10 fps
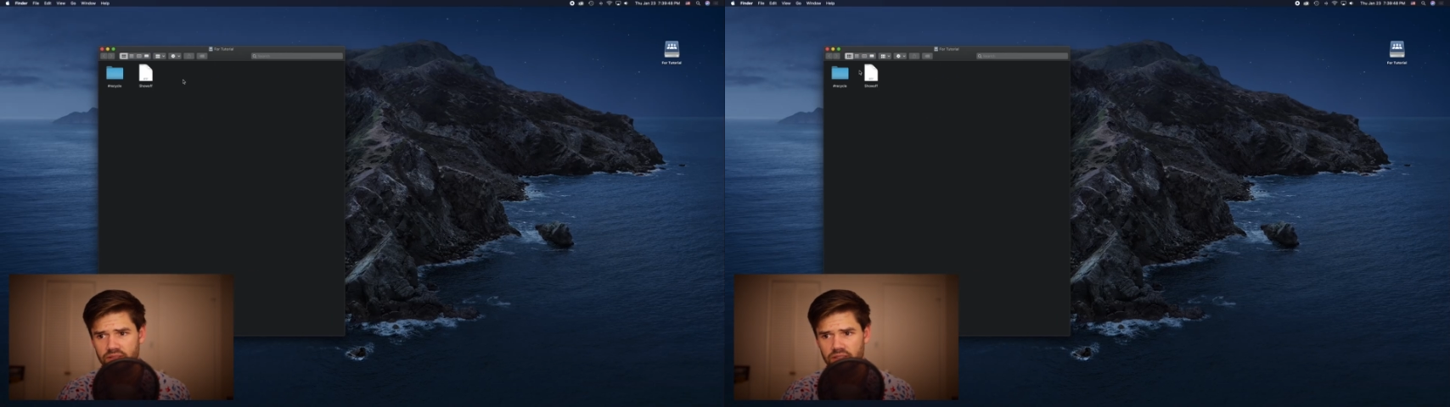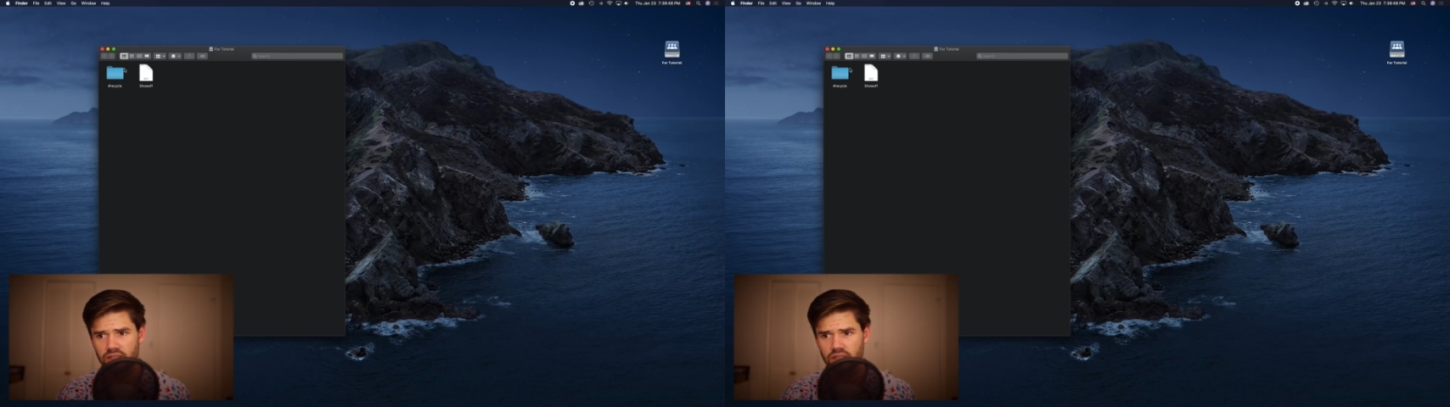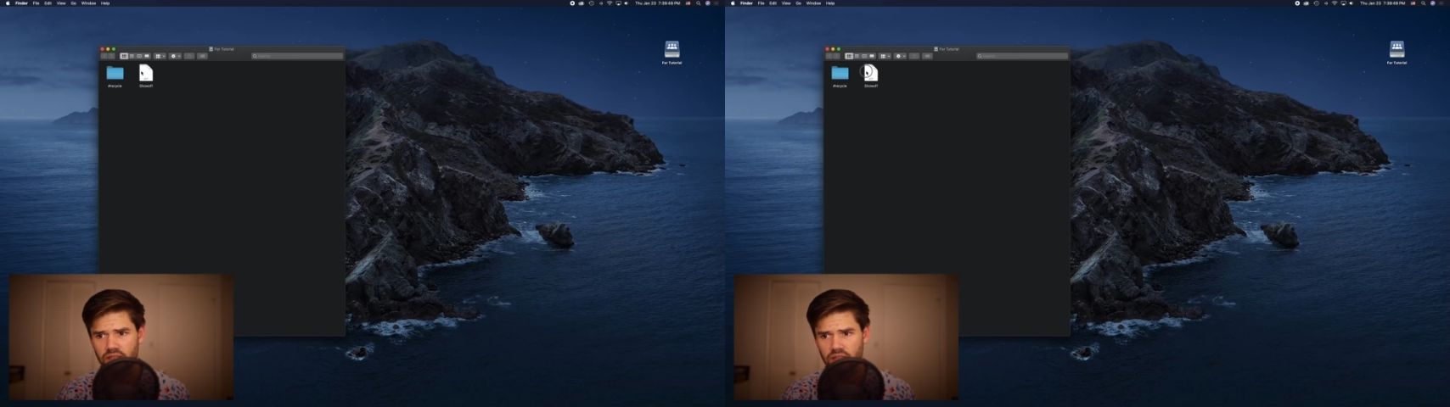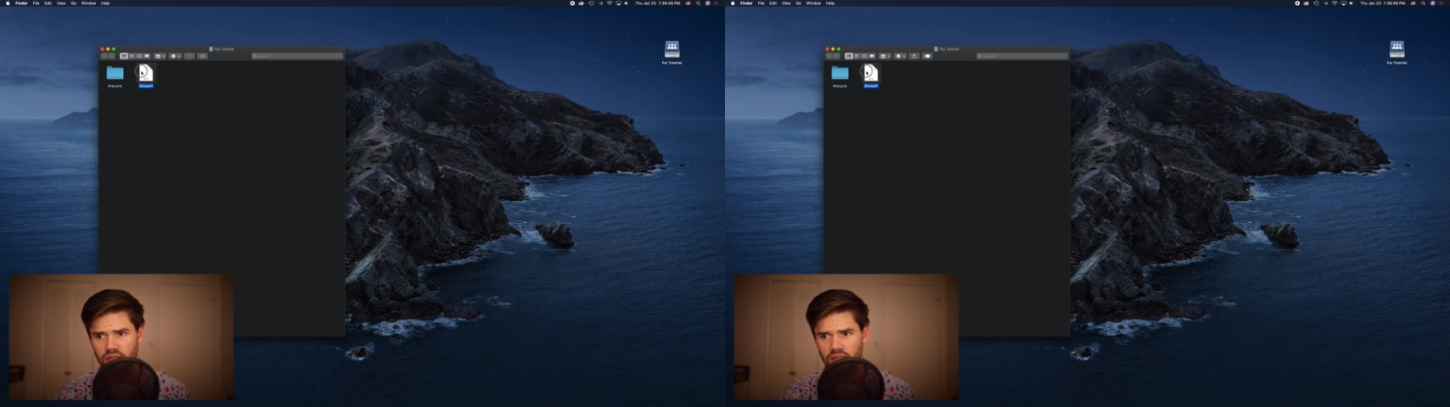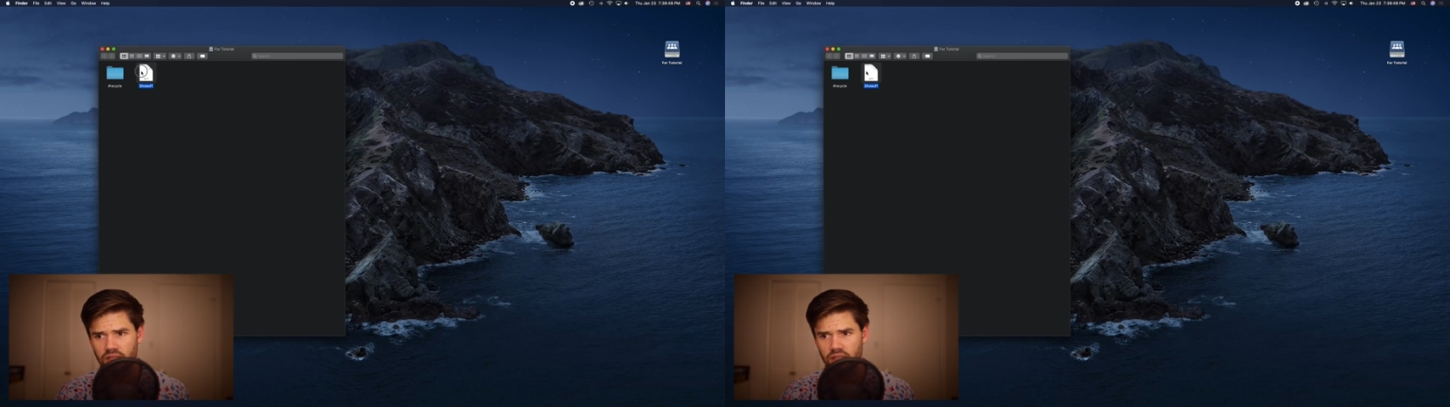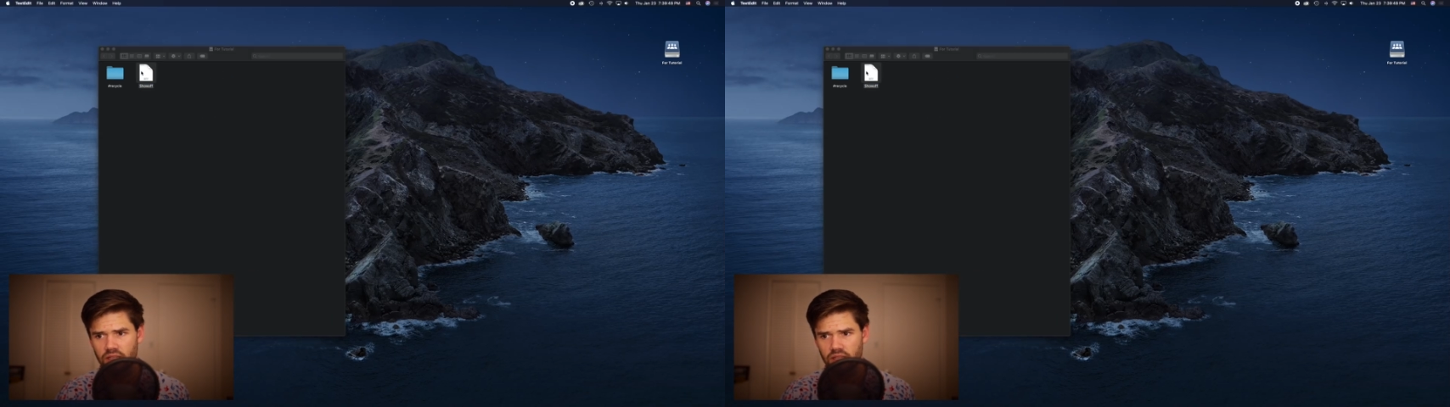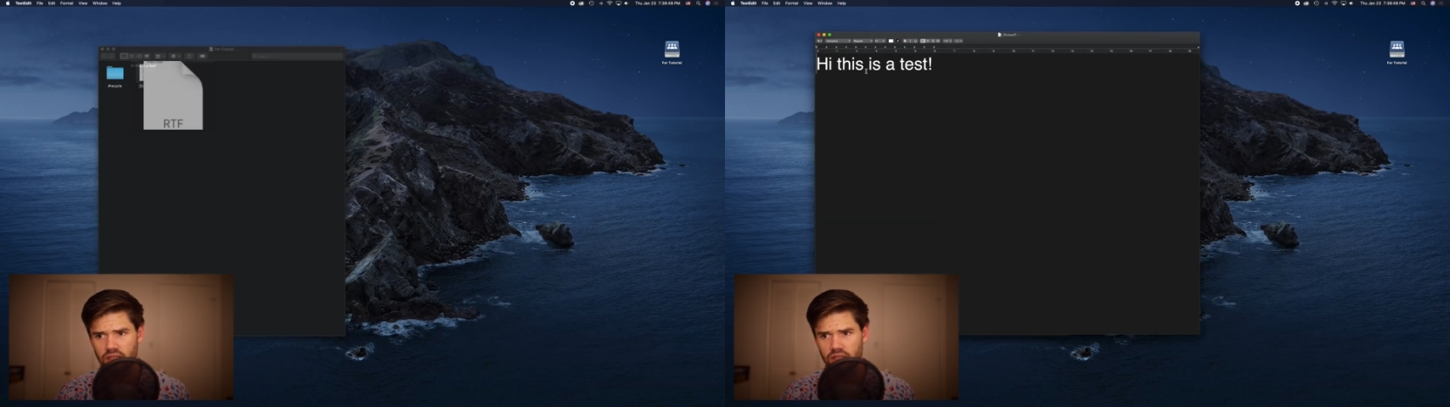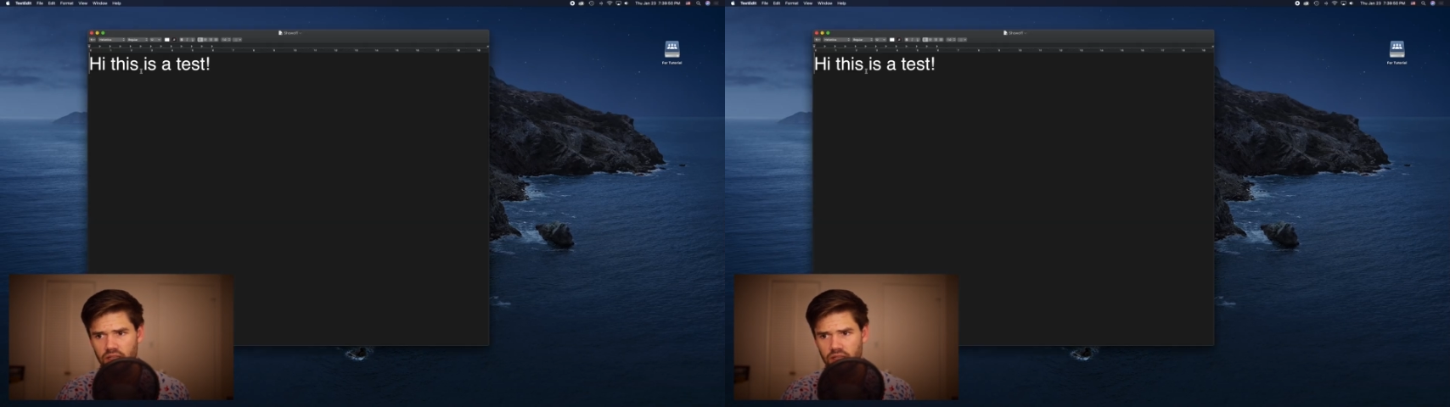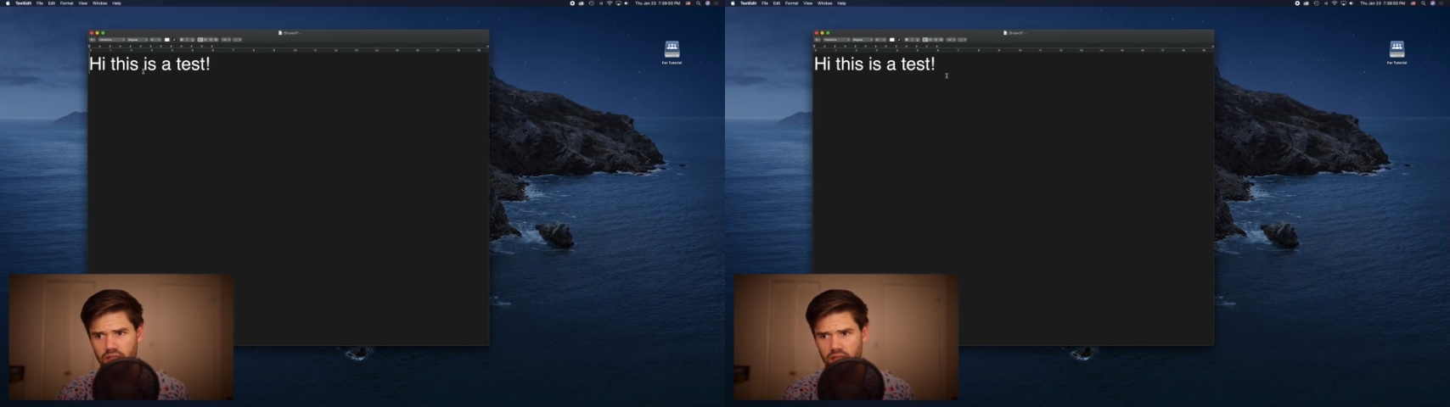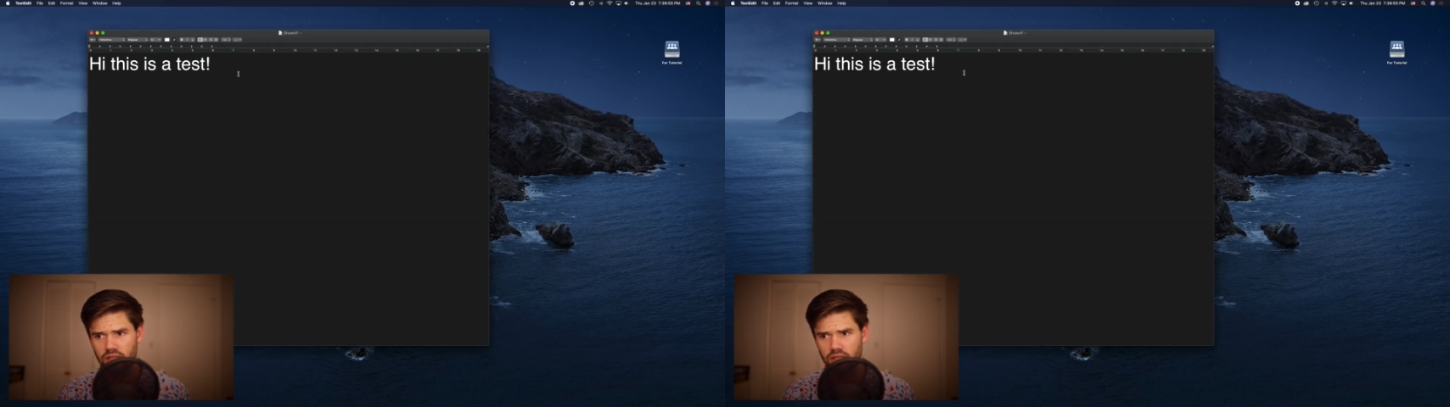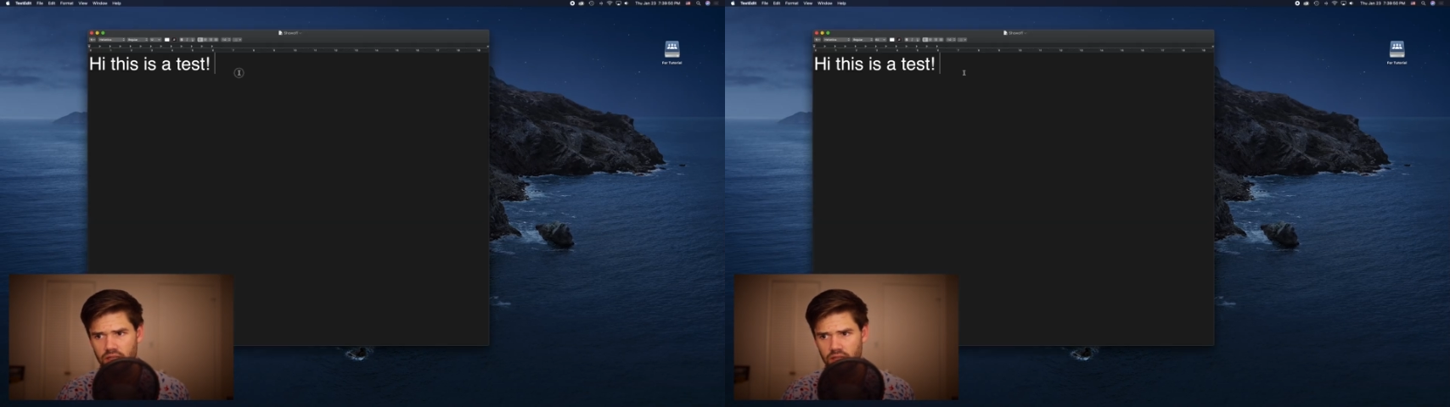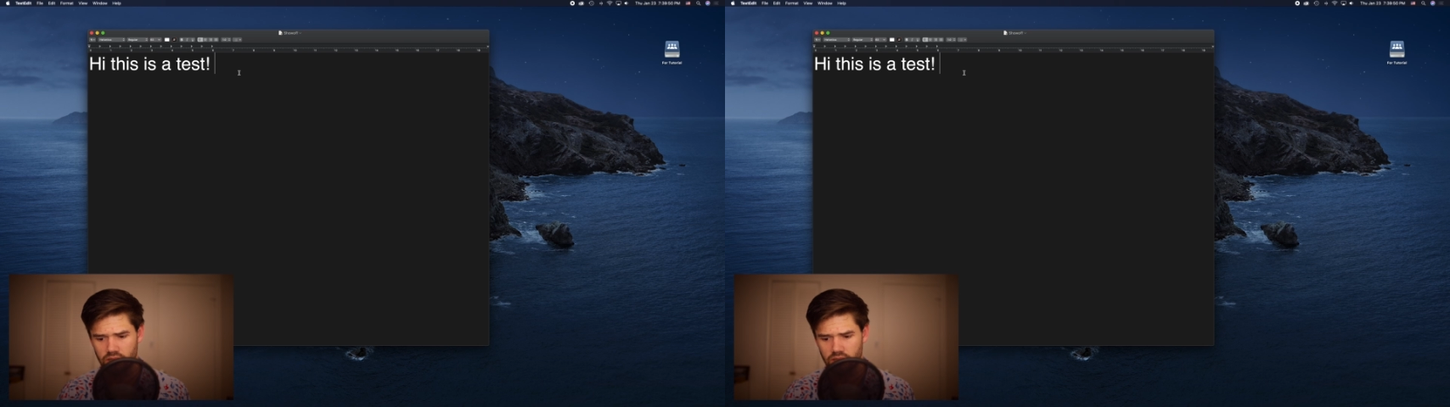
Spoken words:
(silence)